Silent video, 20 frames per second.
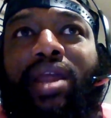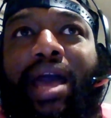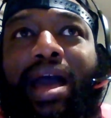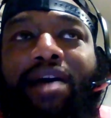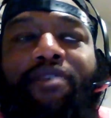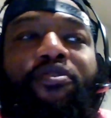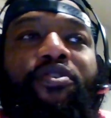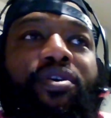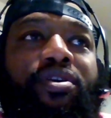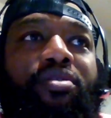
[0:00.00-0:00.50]

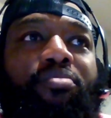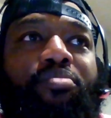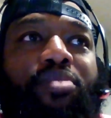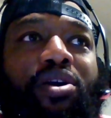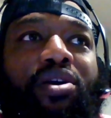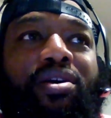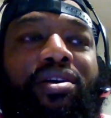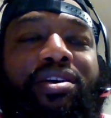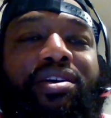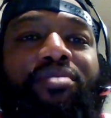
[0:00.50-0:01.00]
African
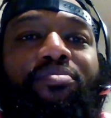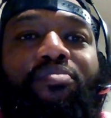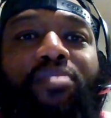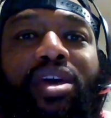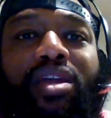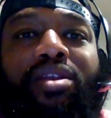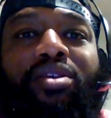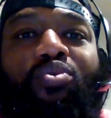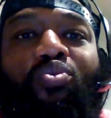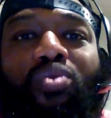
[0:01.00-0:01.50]
American
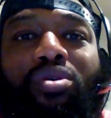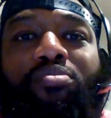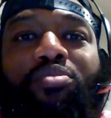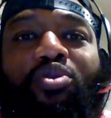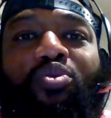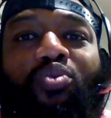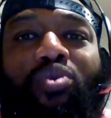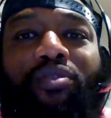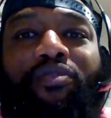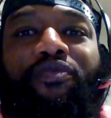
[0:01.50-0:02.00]
men and
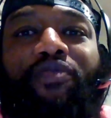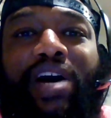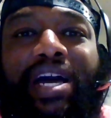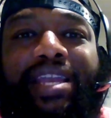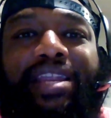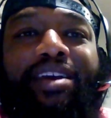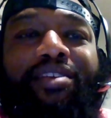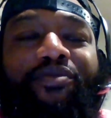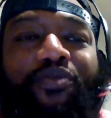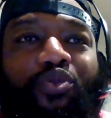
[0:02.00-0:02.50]
women were
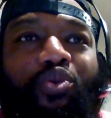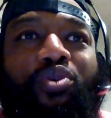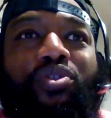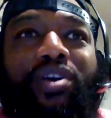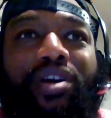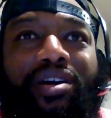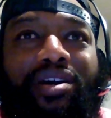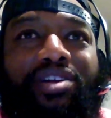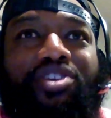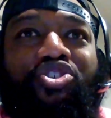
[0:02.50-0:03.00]
fighting for the
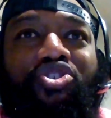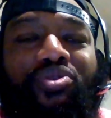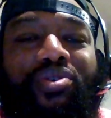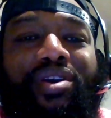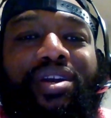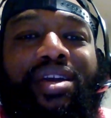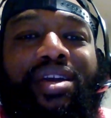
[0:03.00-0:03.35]
country